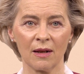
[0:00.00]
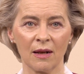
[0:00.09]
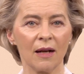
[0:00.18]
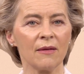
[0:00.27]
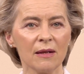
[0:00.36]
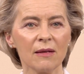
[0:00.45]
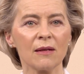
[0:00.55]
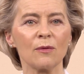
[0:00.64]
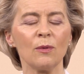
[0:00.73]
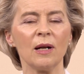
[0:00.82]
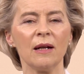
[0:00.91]
And this
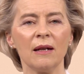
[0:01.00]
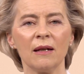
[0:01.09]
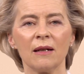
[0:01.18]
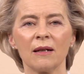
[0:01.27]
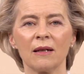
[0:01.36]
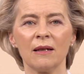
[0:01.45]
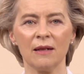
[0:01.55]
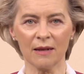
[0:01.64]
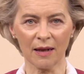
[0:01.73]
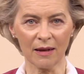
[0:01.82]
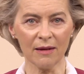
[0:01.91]
is why the
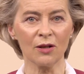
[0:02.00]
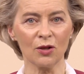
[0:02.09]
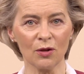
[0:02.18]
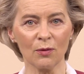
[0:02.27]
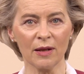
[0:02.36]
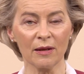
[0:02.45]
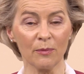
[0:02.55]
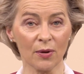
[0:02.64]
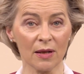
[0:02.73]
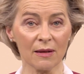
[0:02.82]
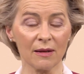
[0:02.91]
Italian G20
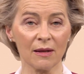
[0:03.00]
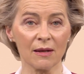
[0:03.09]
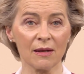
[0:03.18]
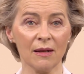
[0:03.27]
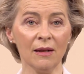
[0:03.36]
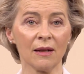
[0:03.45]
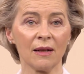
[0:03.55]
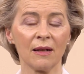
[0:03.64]
presidency